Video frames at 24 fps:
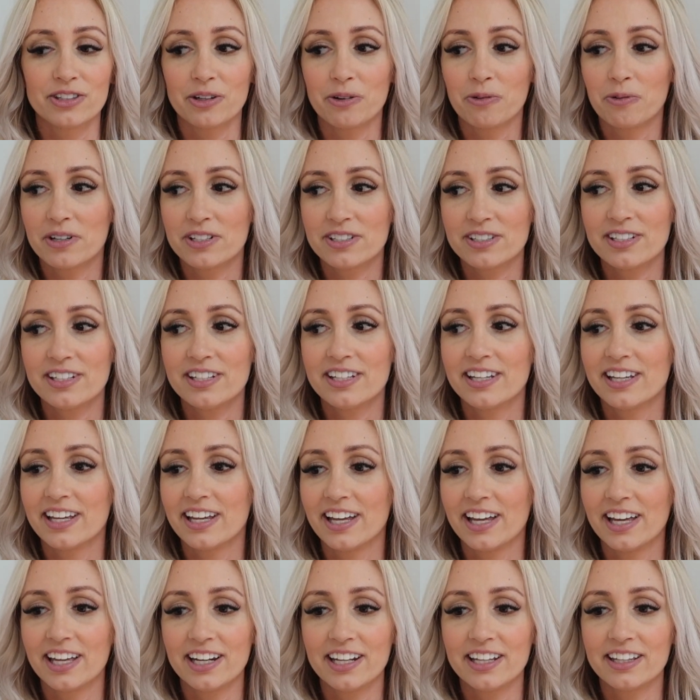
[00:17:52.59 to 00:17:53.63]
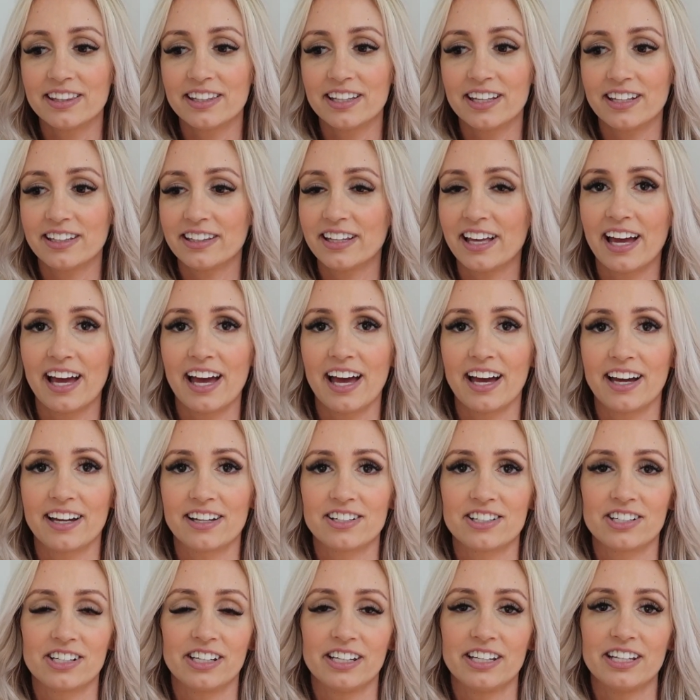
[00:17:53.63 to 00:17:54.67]
There wasn't anything that I
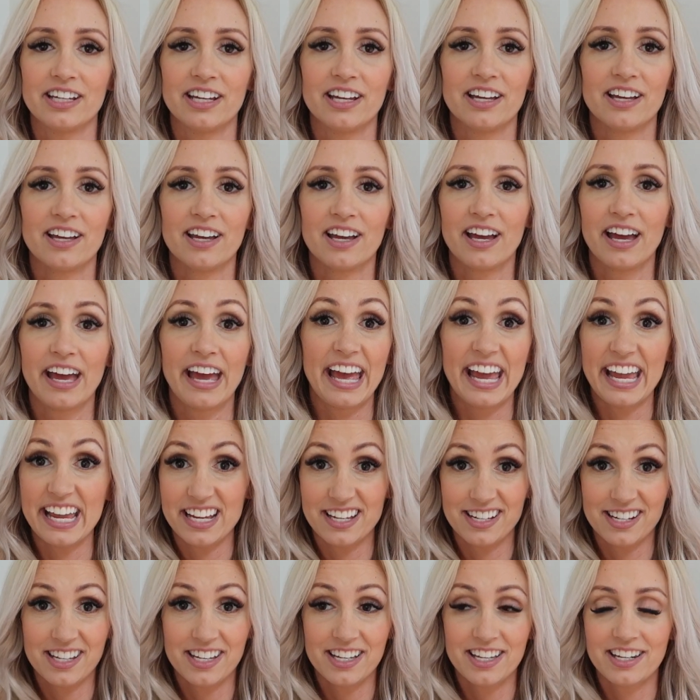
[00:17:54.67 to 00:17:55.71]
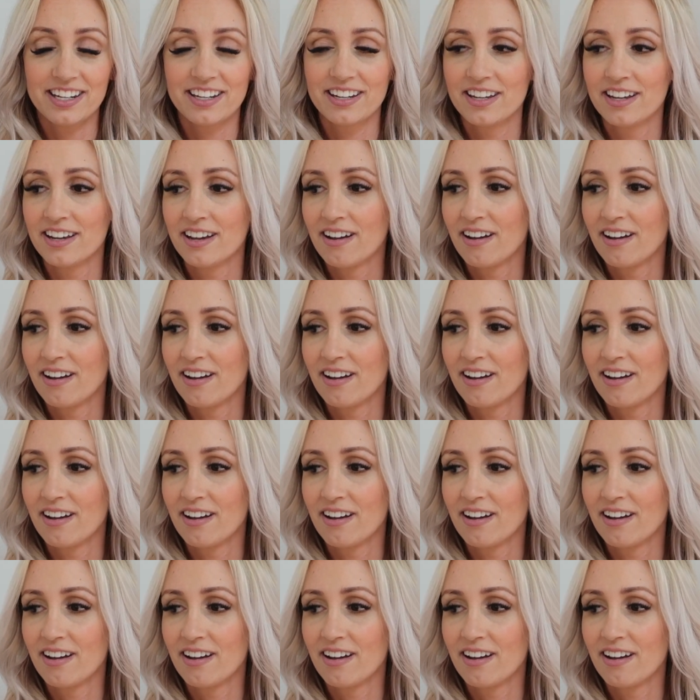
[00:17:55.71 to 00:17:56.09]
actually hated